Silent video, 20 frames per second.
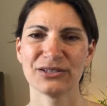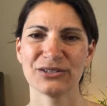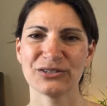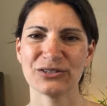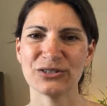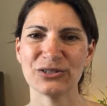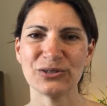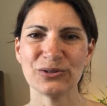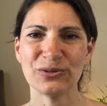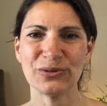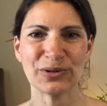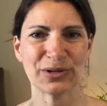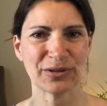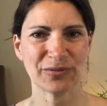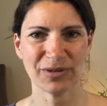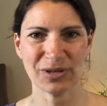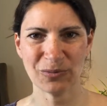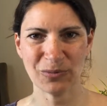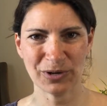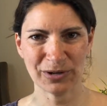2 or
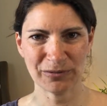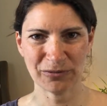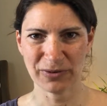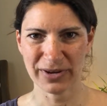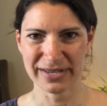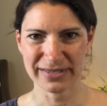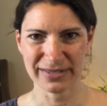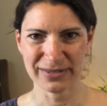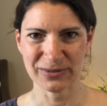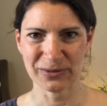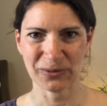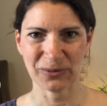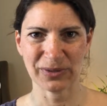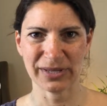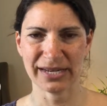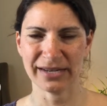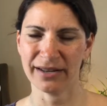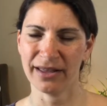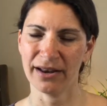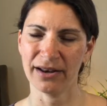3 word phrases
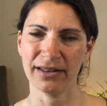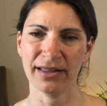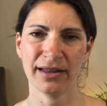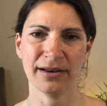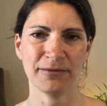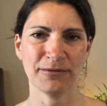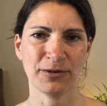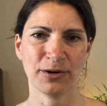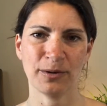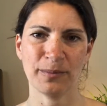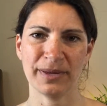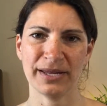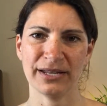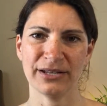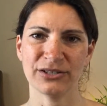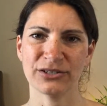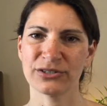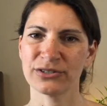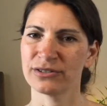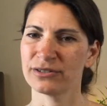only, not a lot of
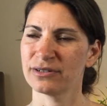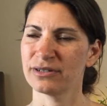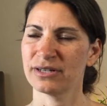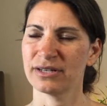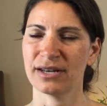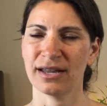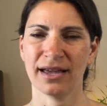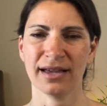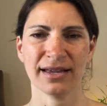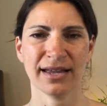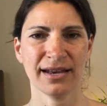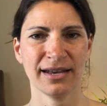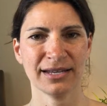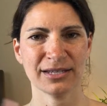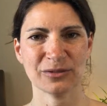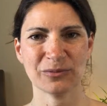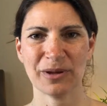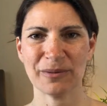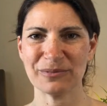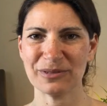verbiage, not getting
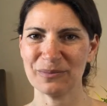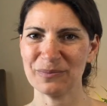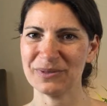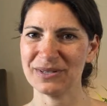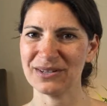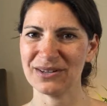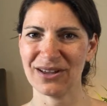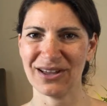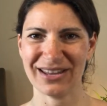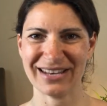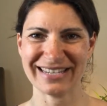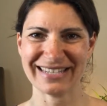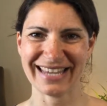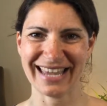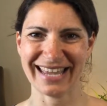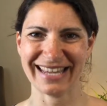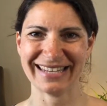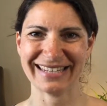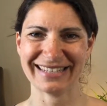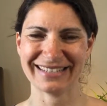swept up in the
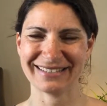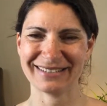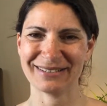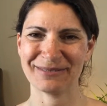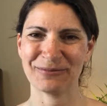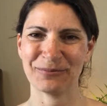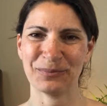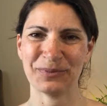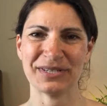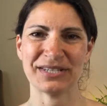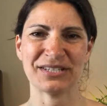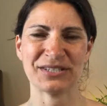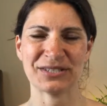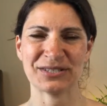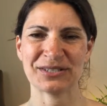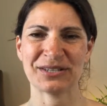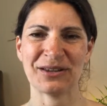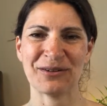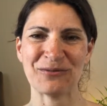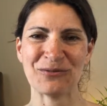content.
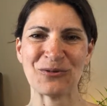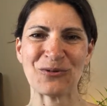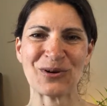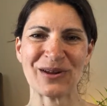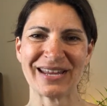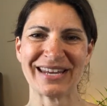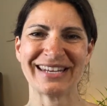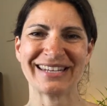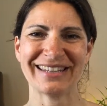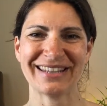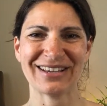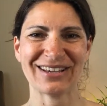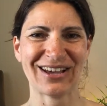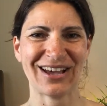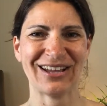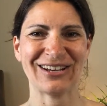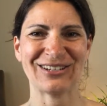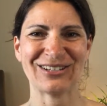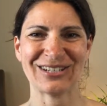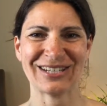Please avoid the
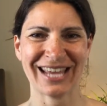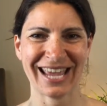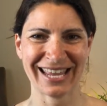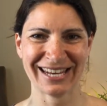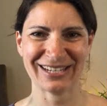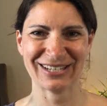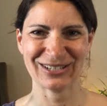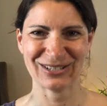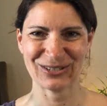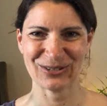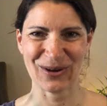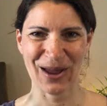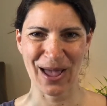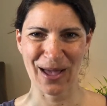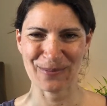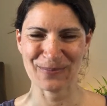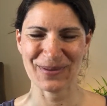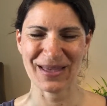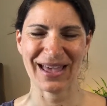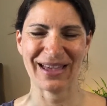content
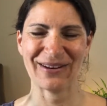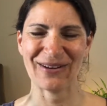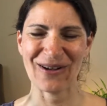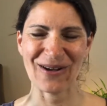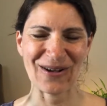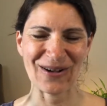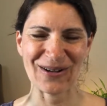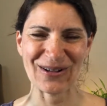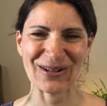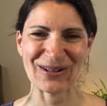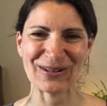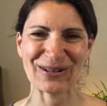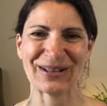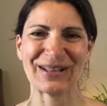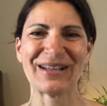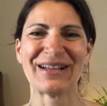trap at all